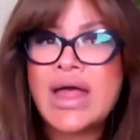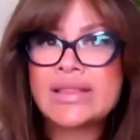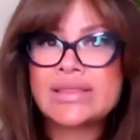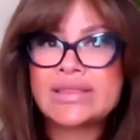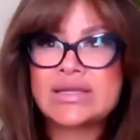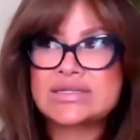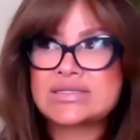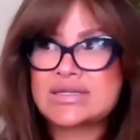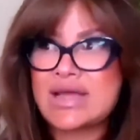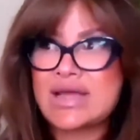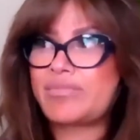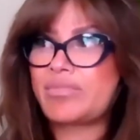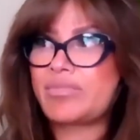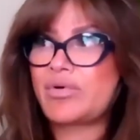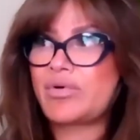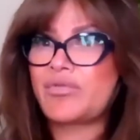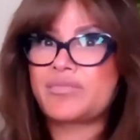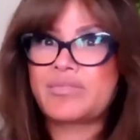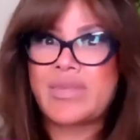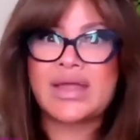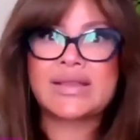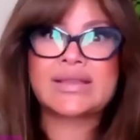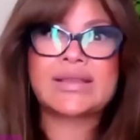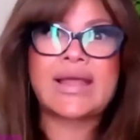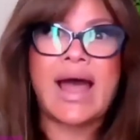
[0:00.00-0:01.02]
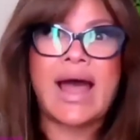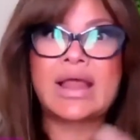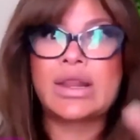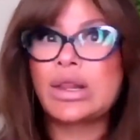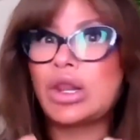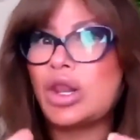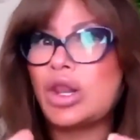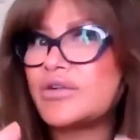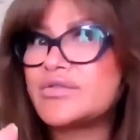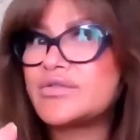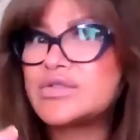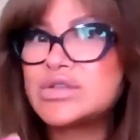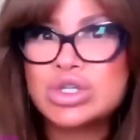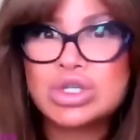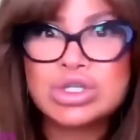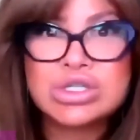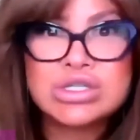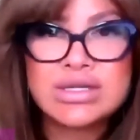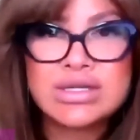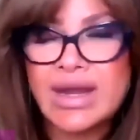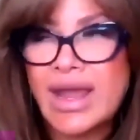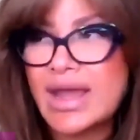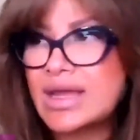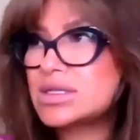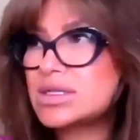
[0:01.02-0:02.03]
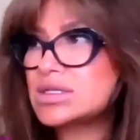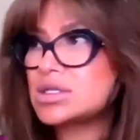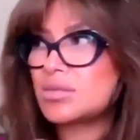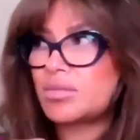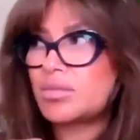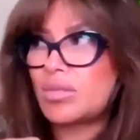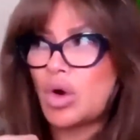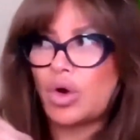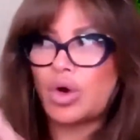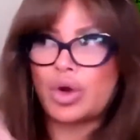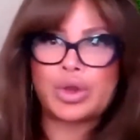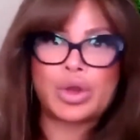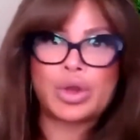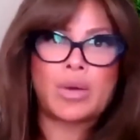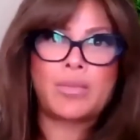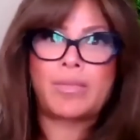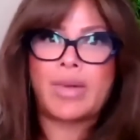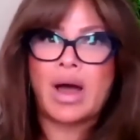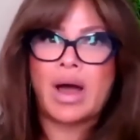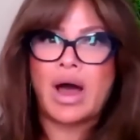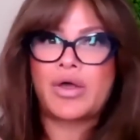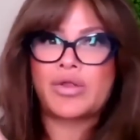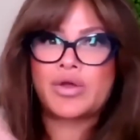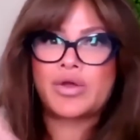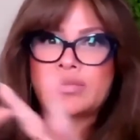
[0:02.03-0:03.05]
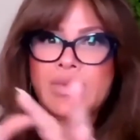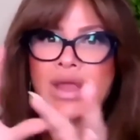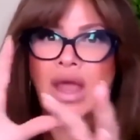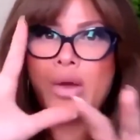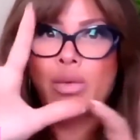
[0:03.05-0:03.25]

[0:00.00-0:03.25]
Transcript: the type of man that loves you today and tomorrow don't bother me.